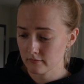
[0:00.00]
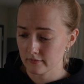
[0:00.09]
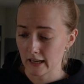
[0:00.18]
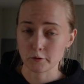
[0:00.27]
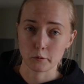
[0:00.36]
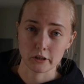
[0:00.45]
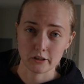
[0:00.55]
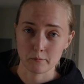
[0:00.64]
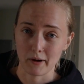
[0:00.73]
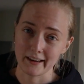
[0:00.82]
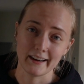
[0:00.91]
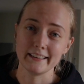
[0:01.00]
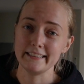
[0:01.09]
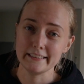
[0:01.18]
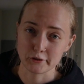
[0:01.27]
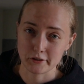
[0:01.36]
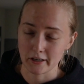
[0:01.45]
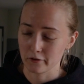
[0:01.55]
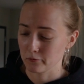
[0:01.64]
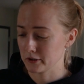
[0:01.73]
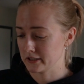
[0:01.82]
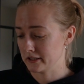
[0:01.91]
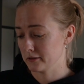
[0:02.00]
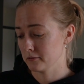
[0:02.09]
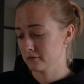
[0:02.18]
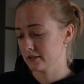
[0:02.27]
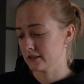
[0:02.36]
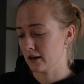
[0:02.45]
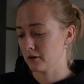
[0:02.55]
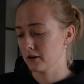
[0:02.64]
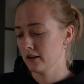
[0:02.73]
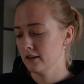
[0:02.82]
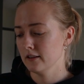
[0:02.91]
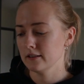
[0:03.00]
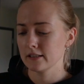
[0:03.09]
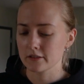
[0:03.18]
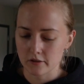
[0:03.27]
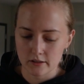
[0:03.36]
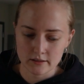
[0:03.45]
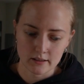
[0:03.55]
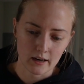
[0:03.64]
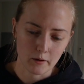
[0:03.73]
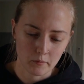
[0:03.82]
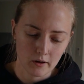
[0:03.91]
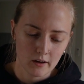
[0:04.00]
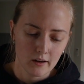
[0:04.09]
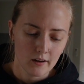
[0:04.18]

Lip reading: That's what my ideal self would do. So these are things that I'm